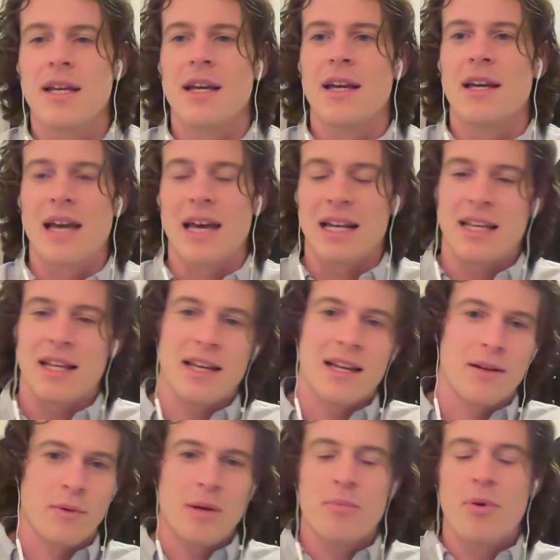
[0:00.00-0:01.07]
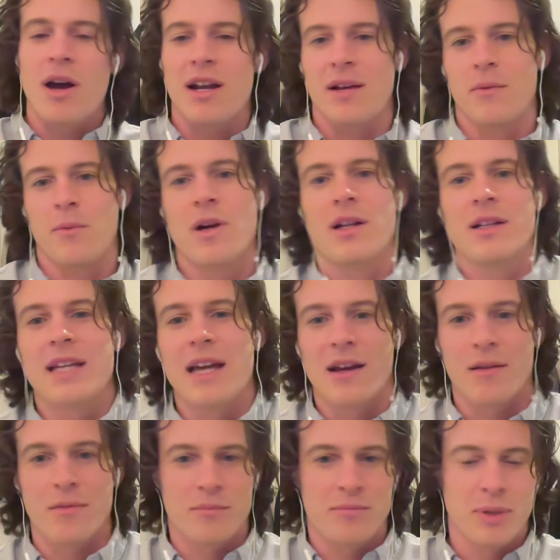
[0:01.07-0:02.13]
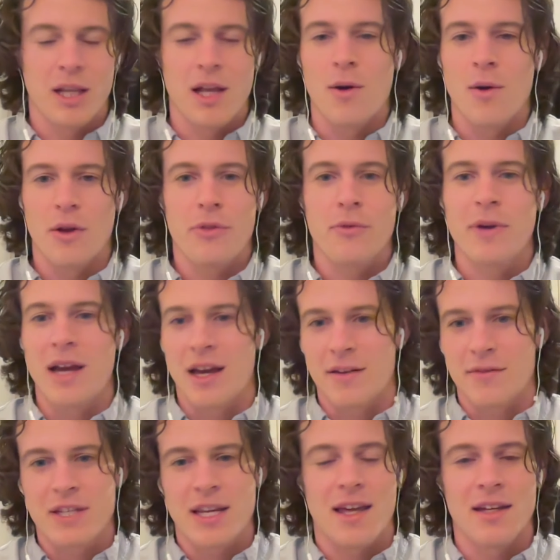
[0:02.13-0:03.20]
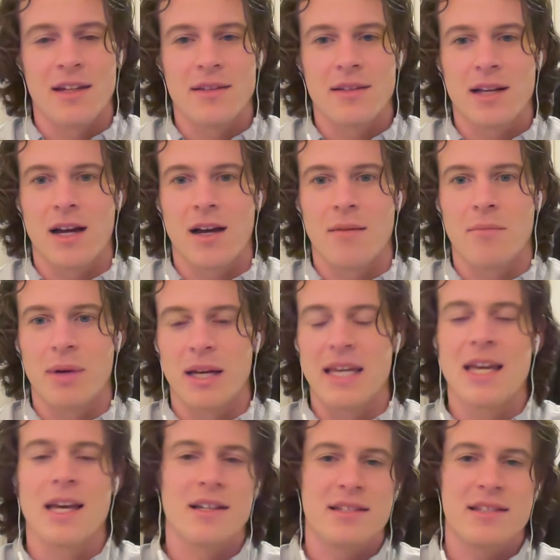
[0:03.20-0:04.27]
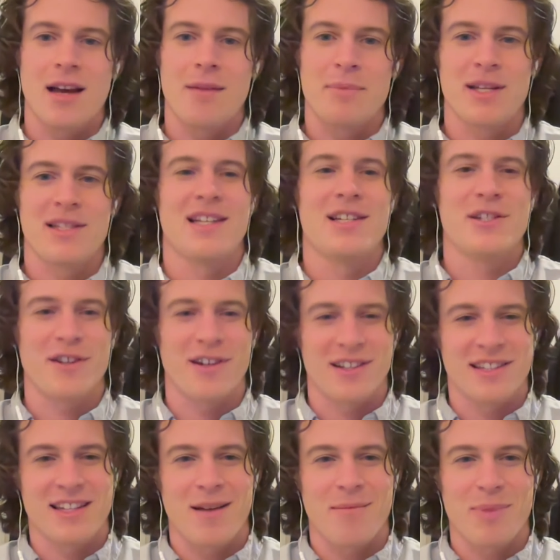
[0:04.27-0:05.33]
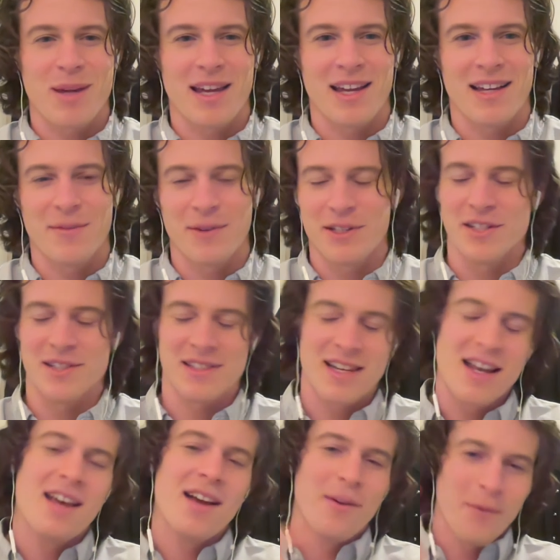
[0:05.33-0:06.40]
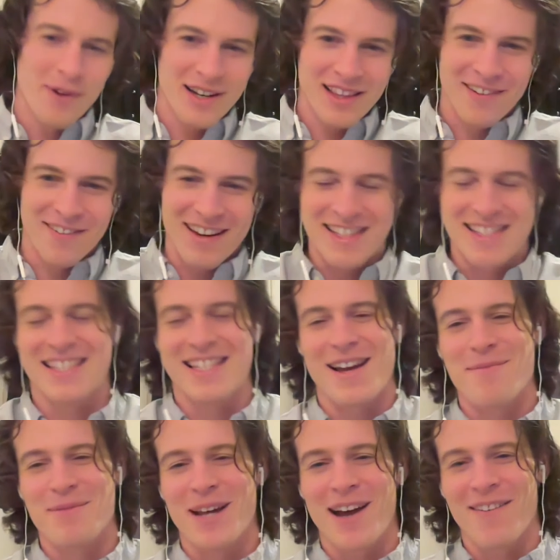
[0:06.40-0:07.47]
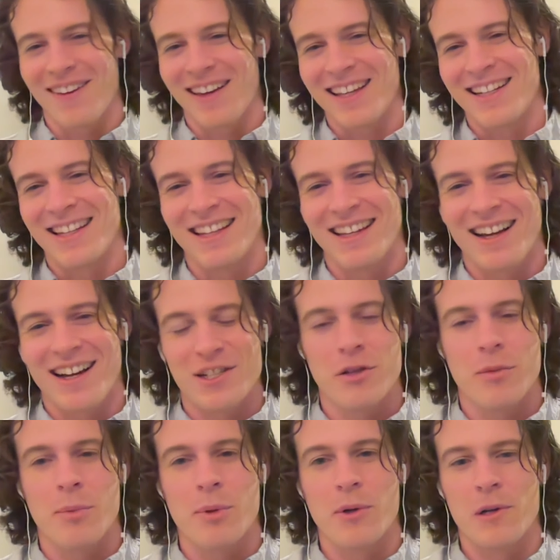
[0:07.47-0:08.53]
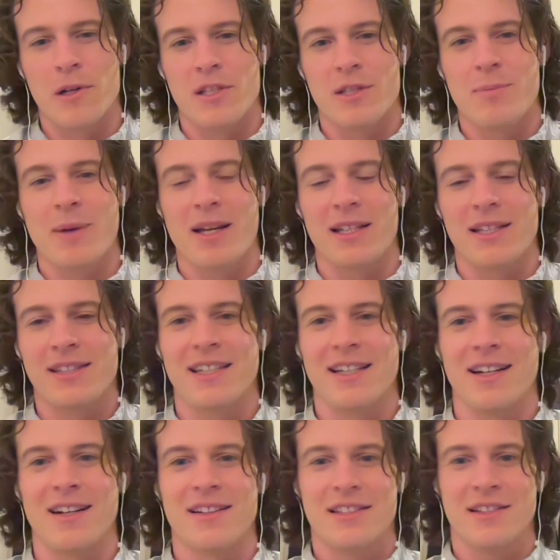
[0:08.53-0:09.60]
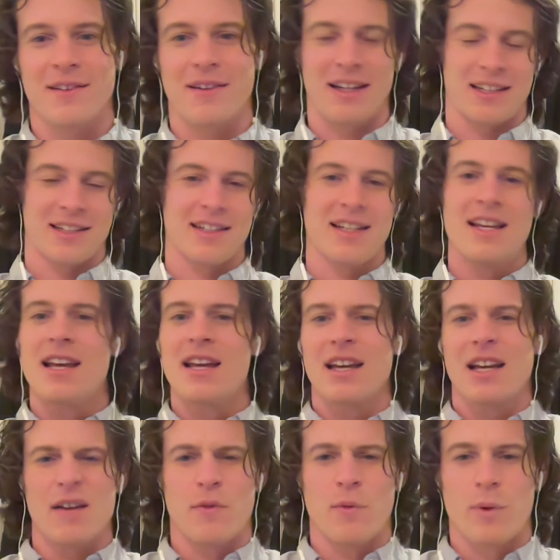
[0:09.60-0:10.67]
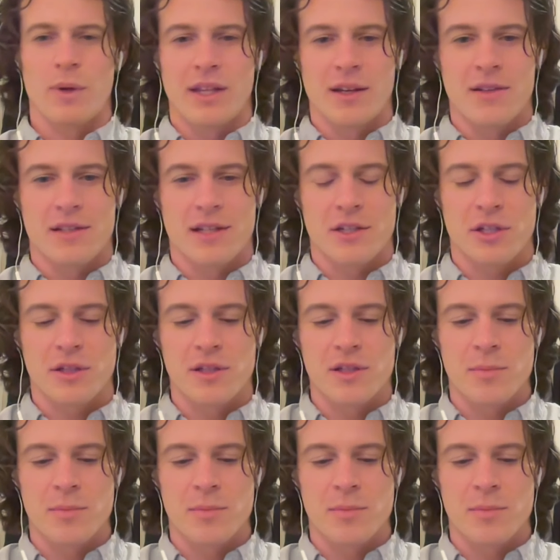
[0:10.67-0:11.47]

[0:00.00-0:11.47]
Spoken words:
And we brought it well down below a 3 out of 10, but he had to stop because insurance stopped paying, which is one of the reasons I'm diving into the entrepreneurial space here, so I can avoid those issues.